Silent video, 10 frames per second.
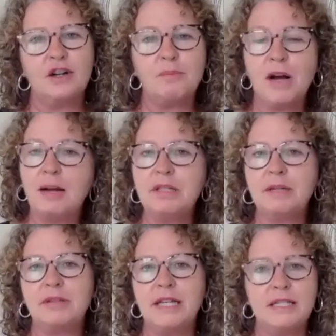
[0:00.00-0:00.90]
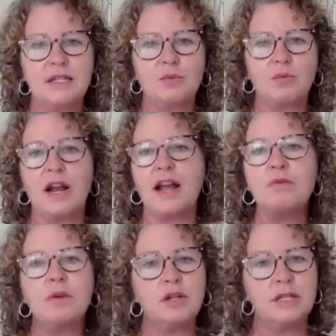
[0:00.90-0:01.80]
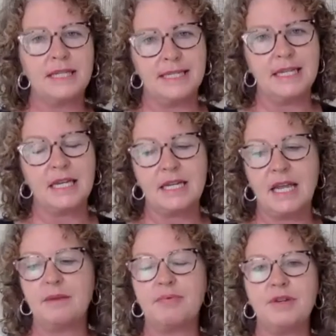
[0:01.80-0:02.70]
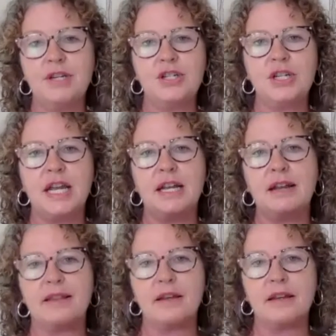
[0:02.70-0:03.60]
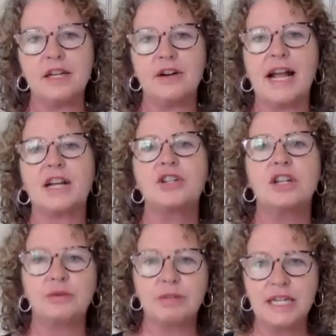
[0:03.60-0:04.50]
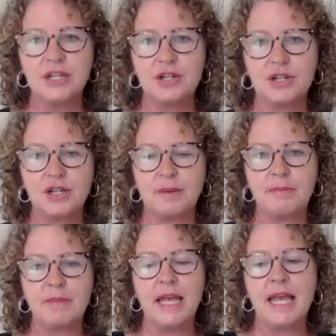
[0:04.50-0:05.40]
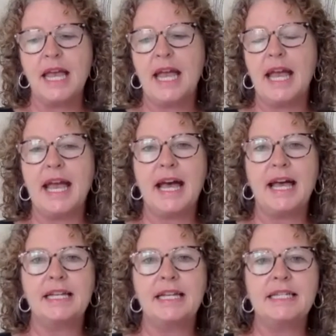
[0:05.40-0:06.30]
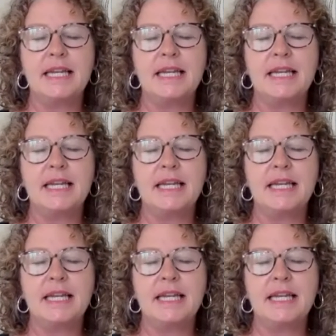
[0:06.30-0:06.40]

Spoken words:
public places where everyone could see it and appreciate the interaction and the relationship. And